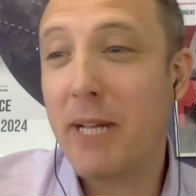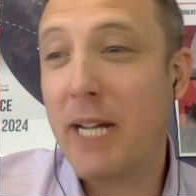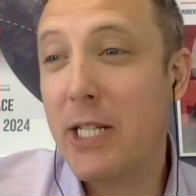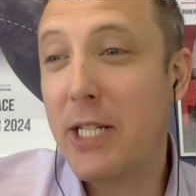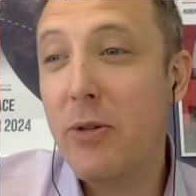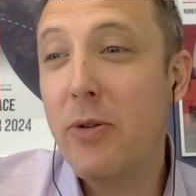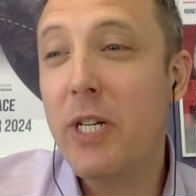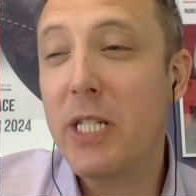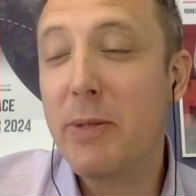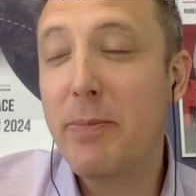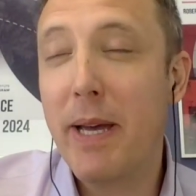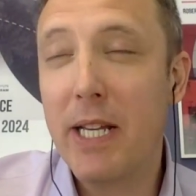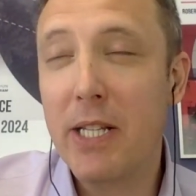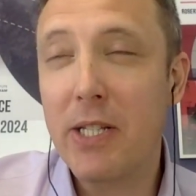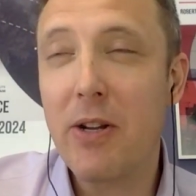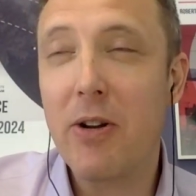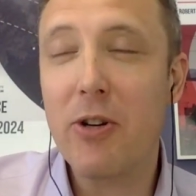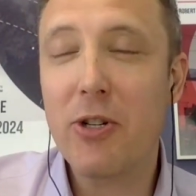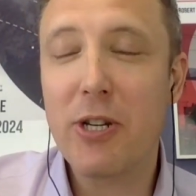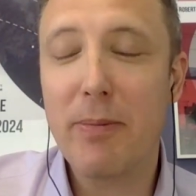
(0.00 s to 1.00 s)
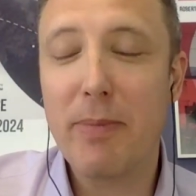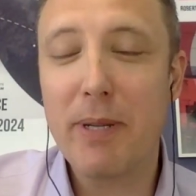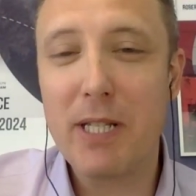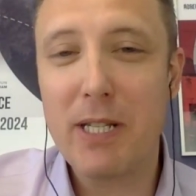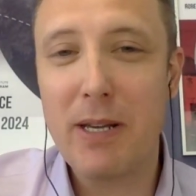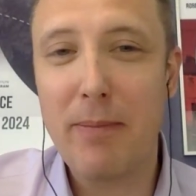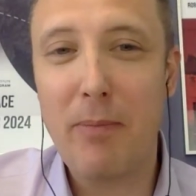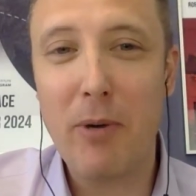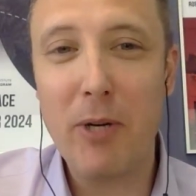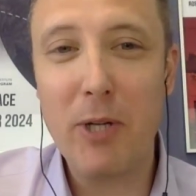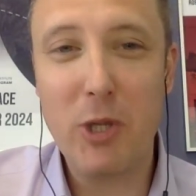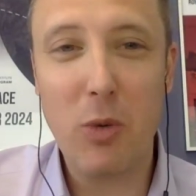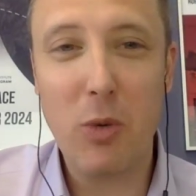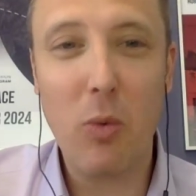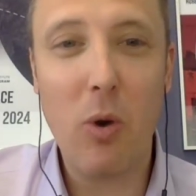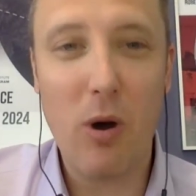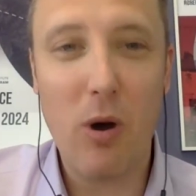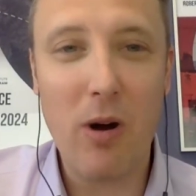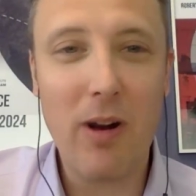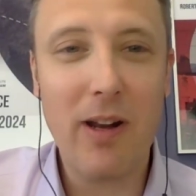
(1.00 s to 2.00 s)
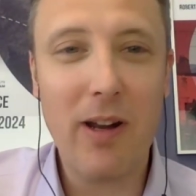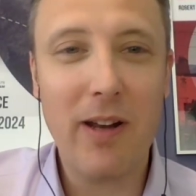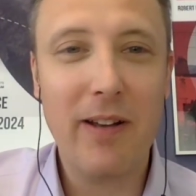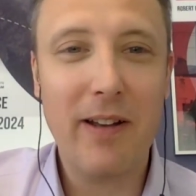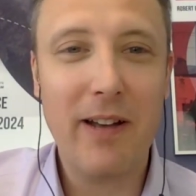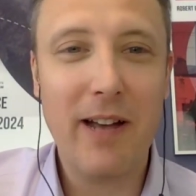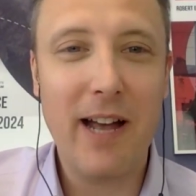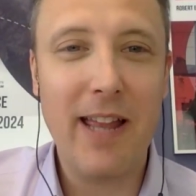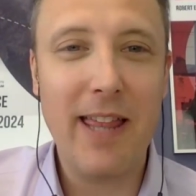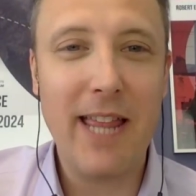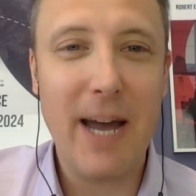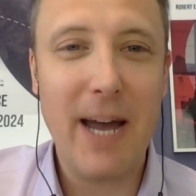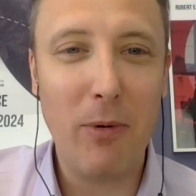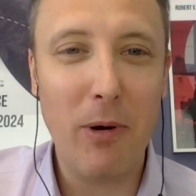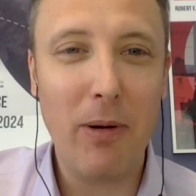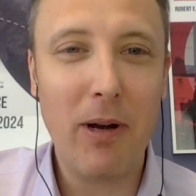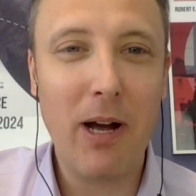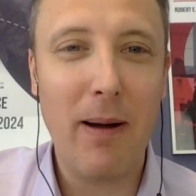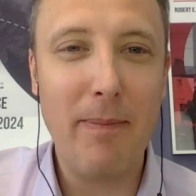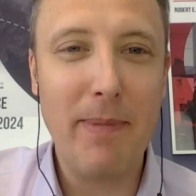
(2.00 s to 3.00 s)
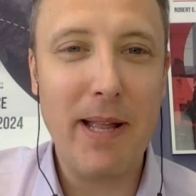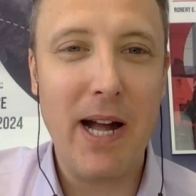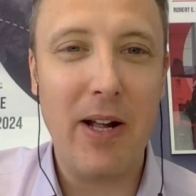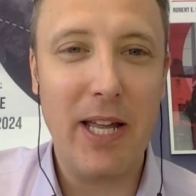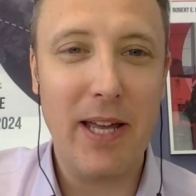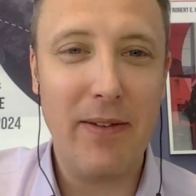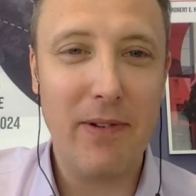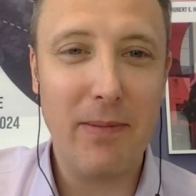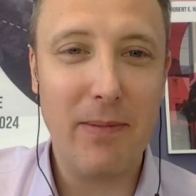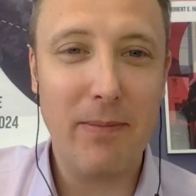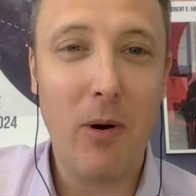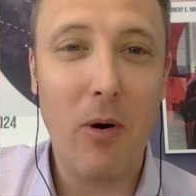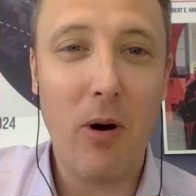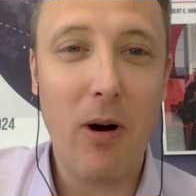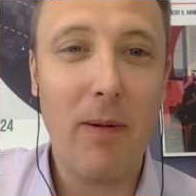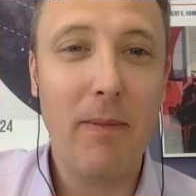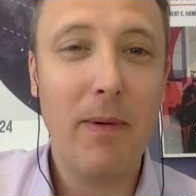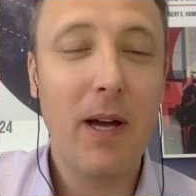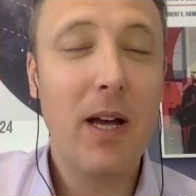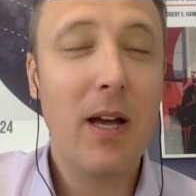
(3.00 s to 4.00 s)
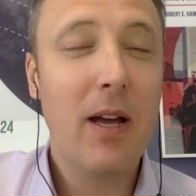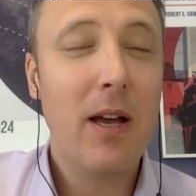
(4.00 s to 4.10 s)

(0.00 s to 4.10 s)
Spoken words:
but I do expect Starship at some point to work, and that will come down even more.